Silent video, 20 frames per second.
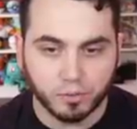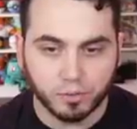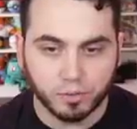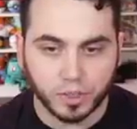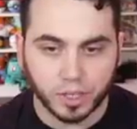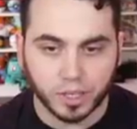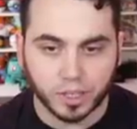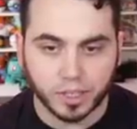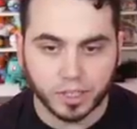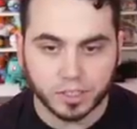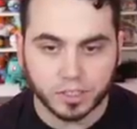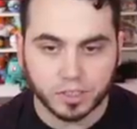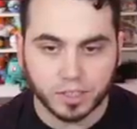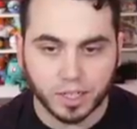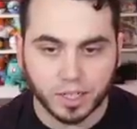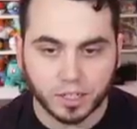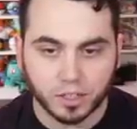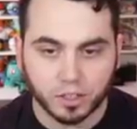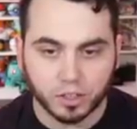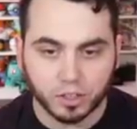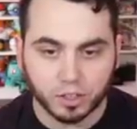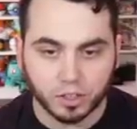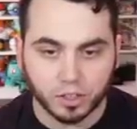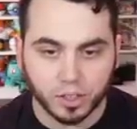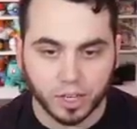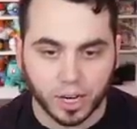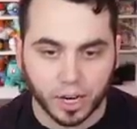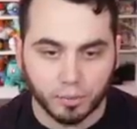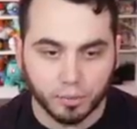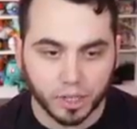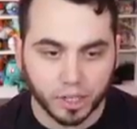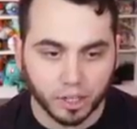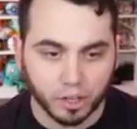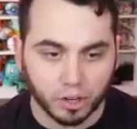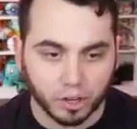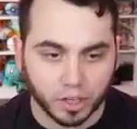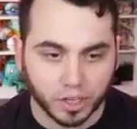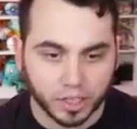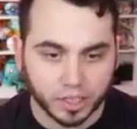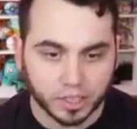yeah, that, that could hurt. Yeah, I'm gonna
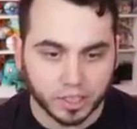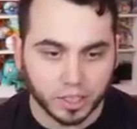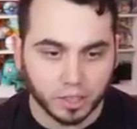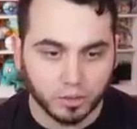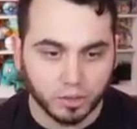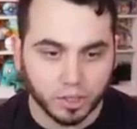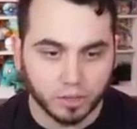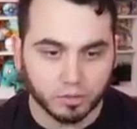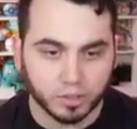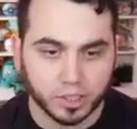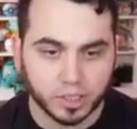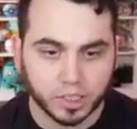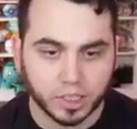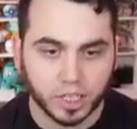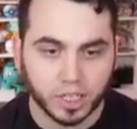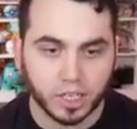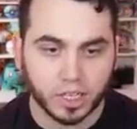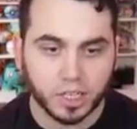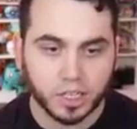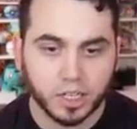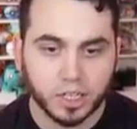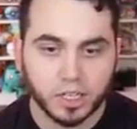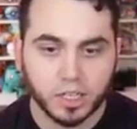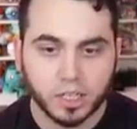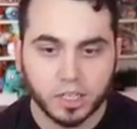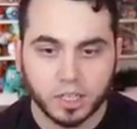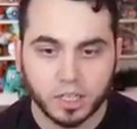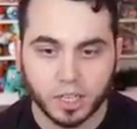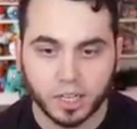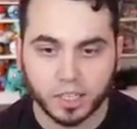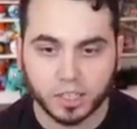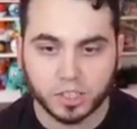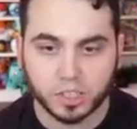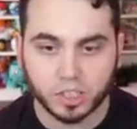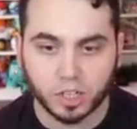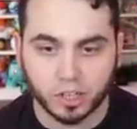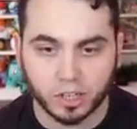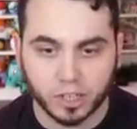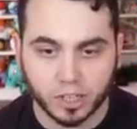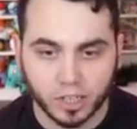yawn it because I don't want to risk it, like,
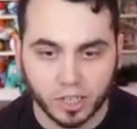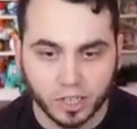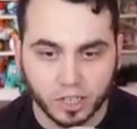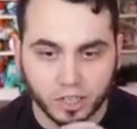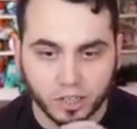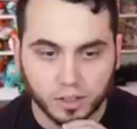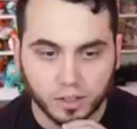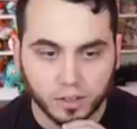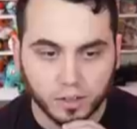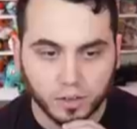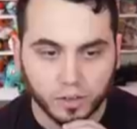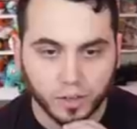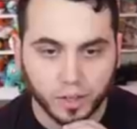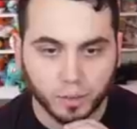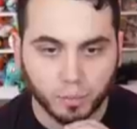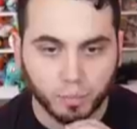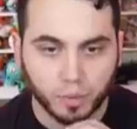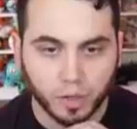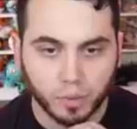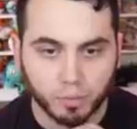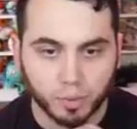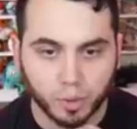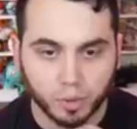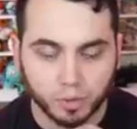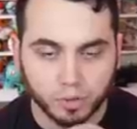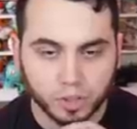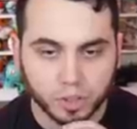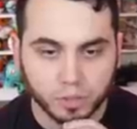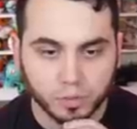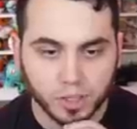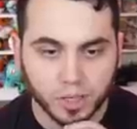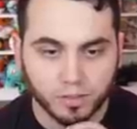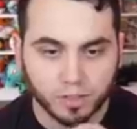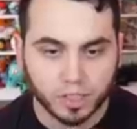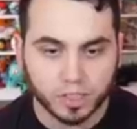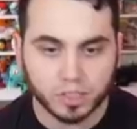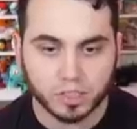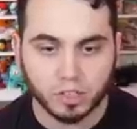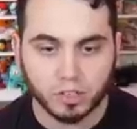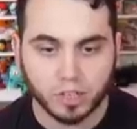starting to get, like, big boost or whatever
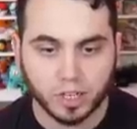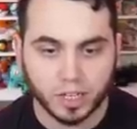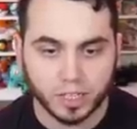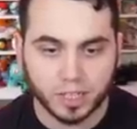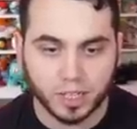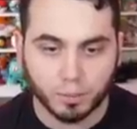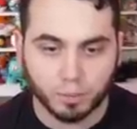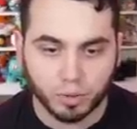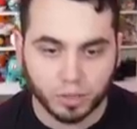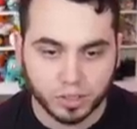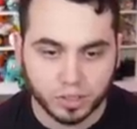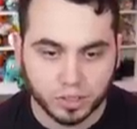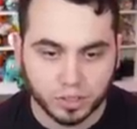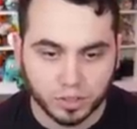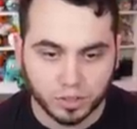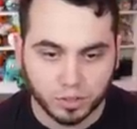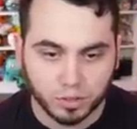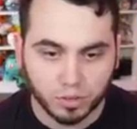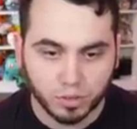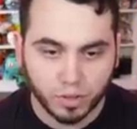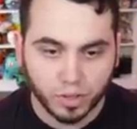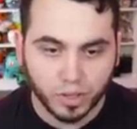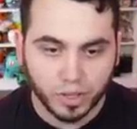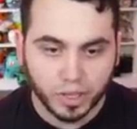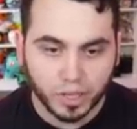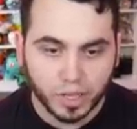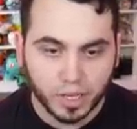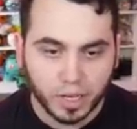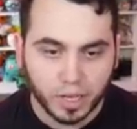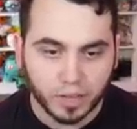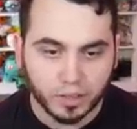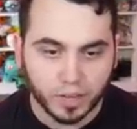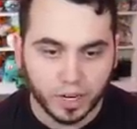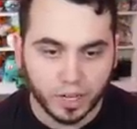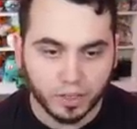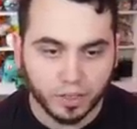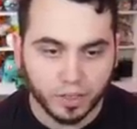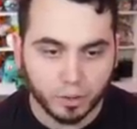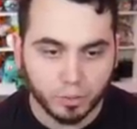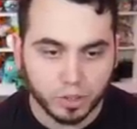because it already got that plus two. And then
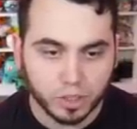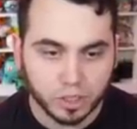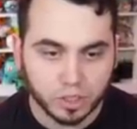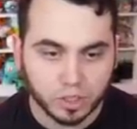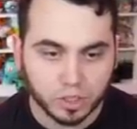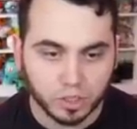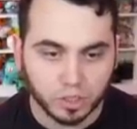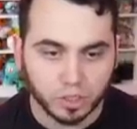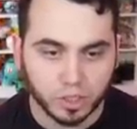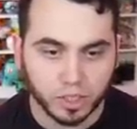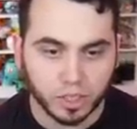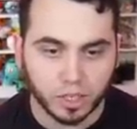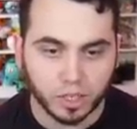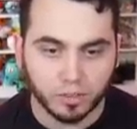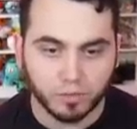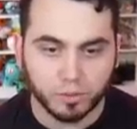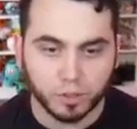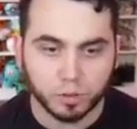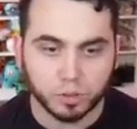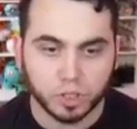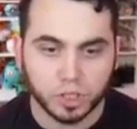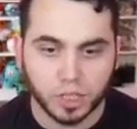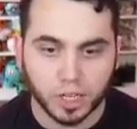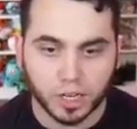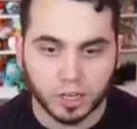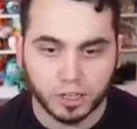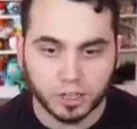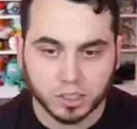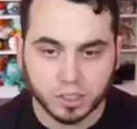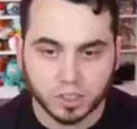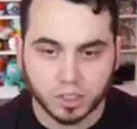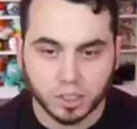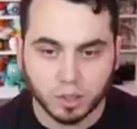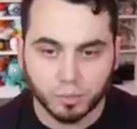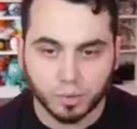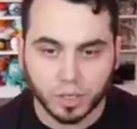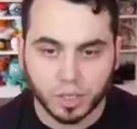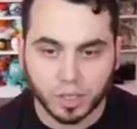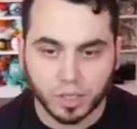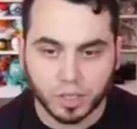I think we just start clicking confusion now because he's gonna
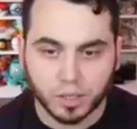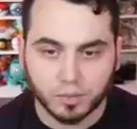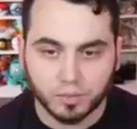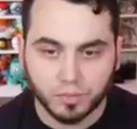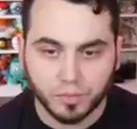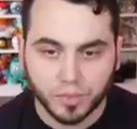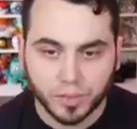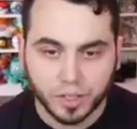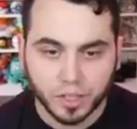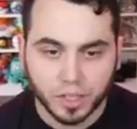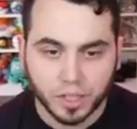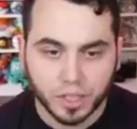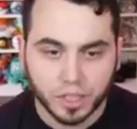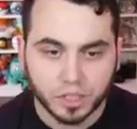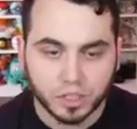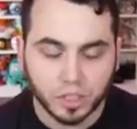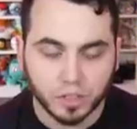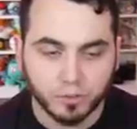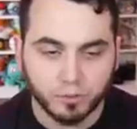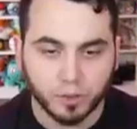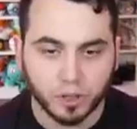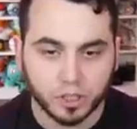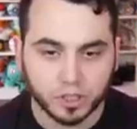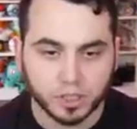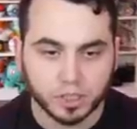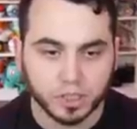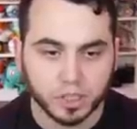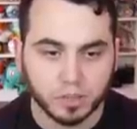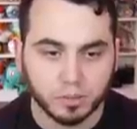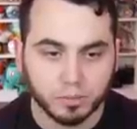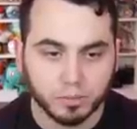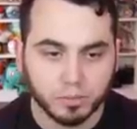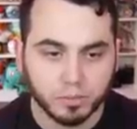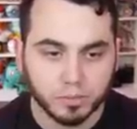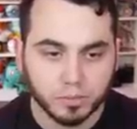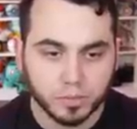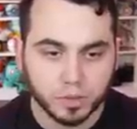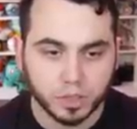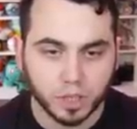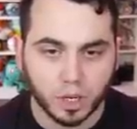be, he's gonna fall asleep.
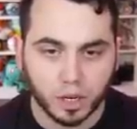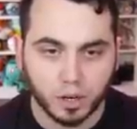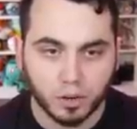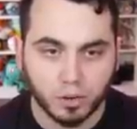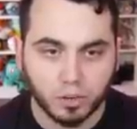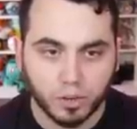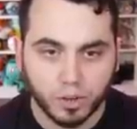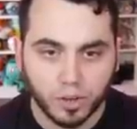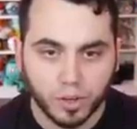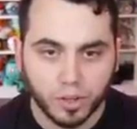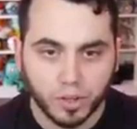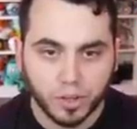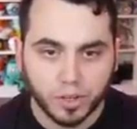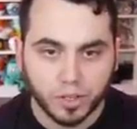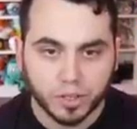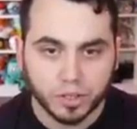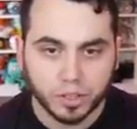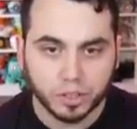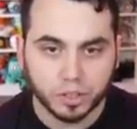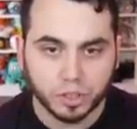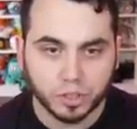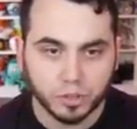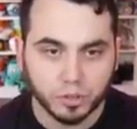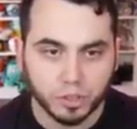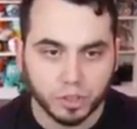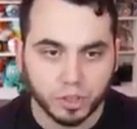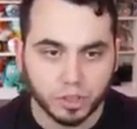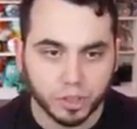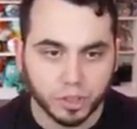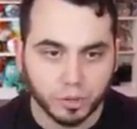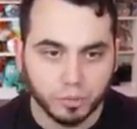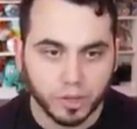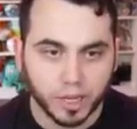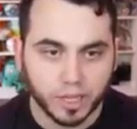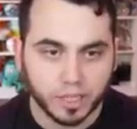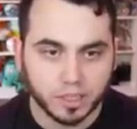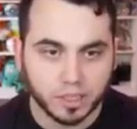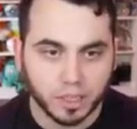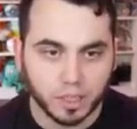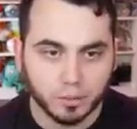So, this should do a good
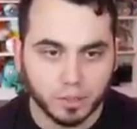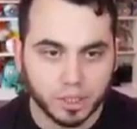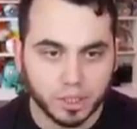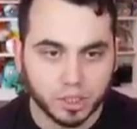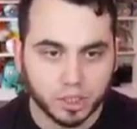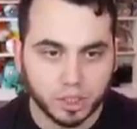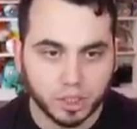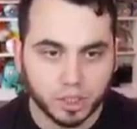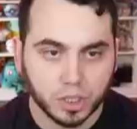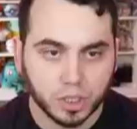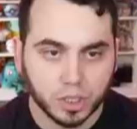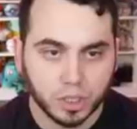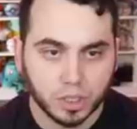amount of damage.